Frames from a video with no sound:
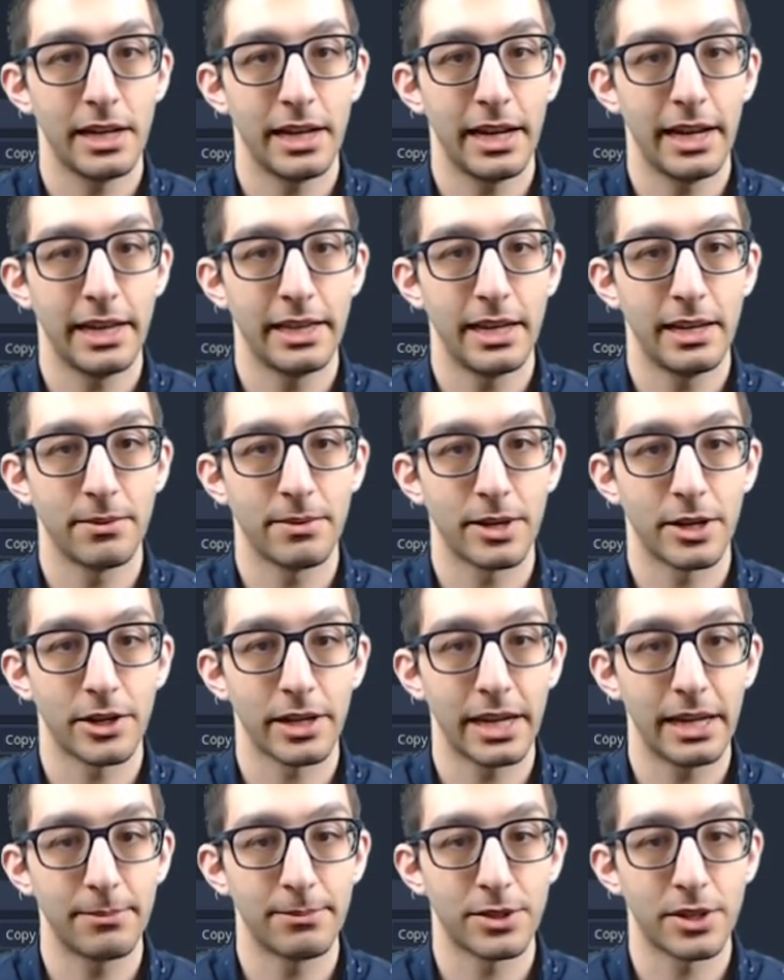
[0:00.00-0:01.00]
And then when our
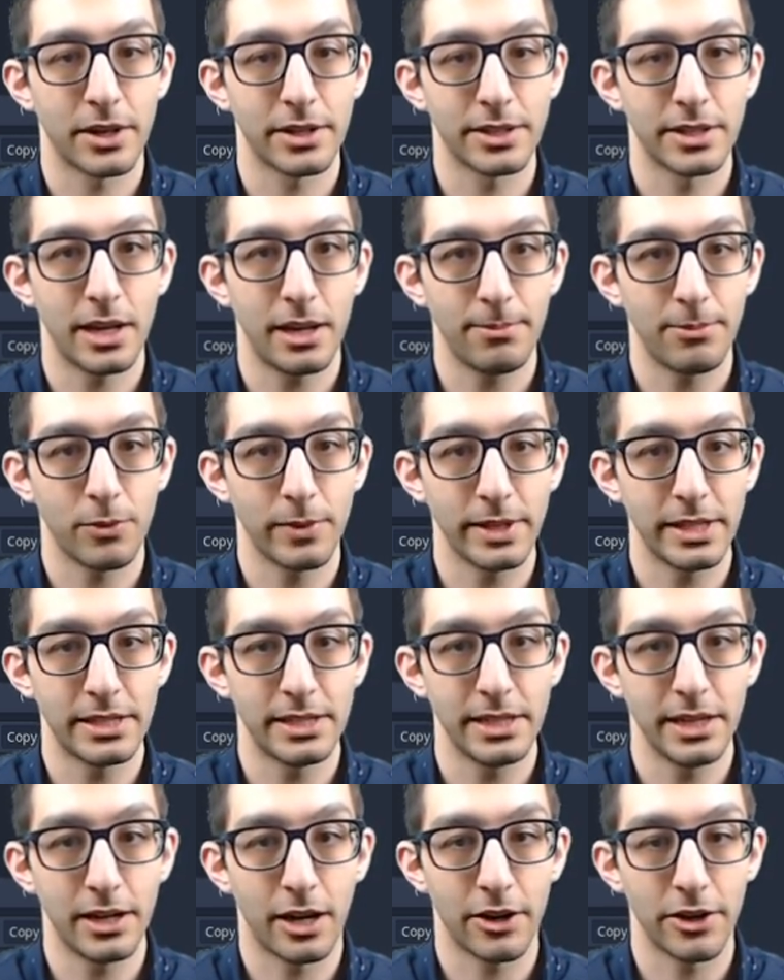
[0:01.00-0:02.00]
game starts up, we
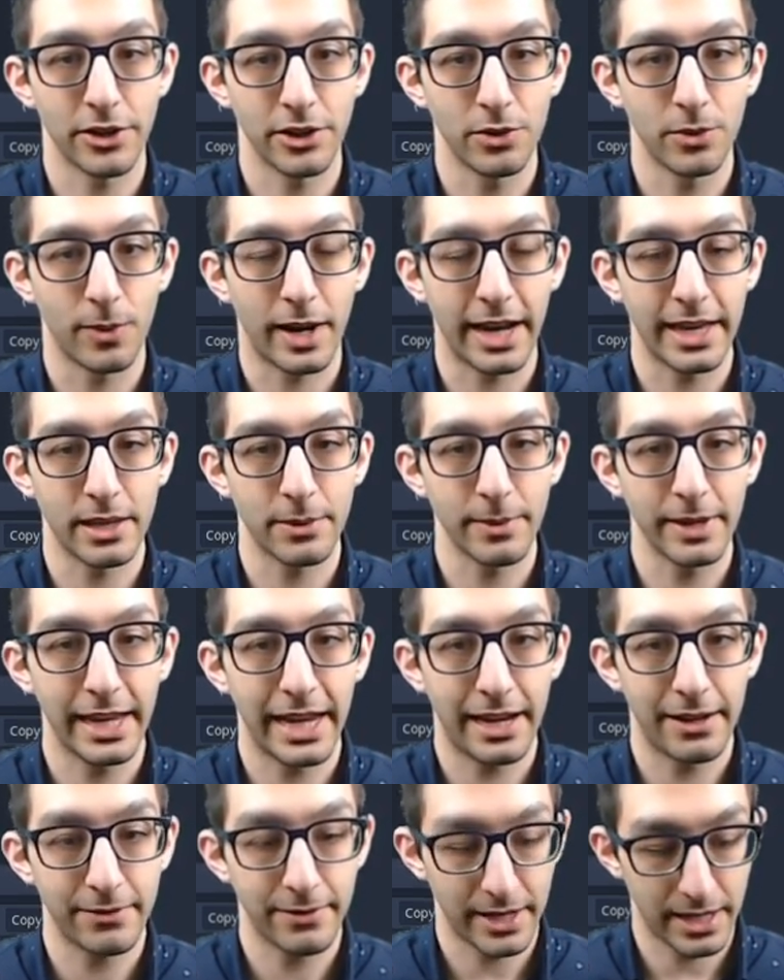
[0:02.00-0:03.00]
see our U I that we
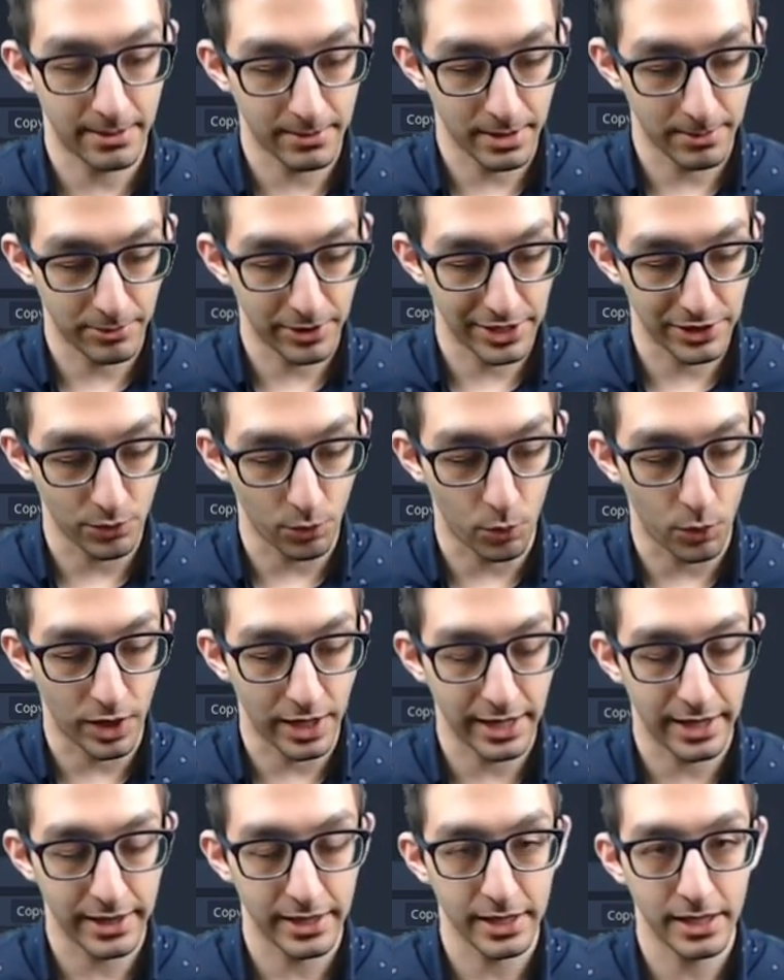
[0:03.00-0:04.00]
have, and I'm going to press
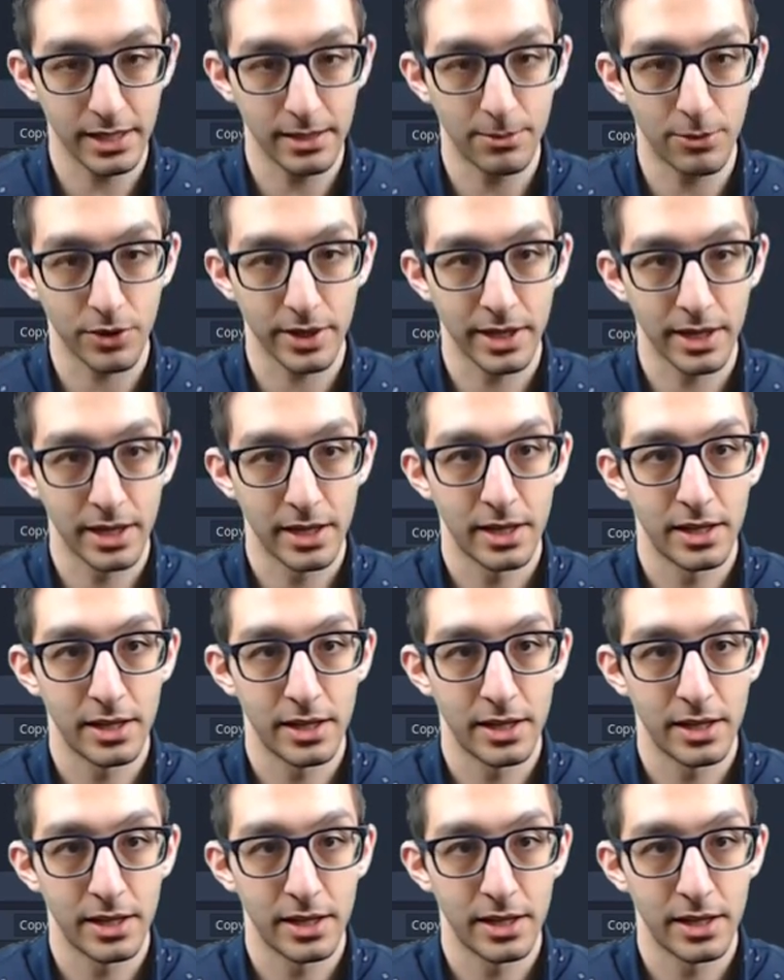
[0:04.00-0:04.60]
one on the keyboard.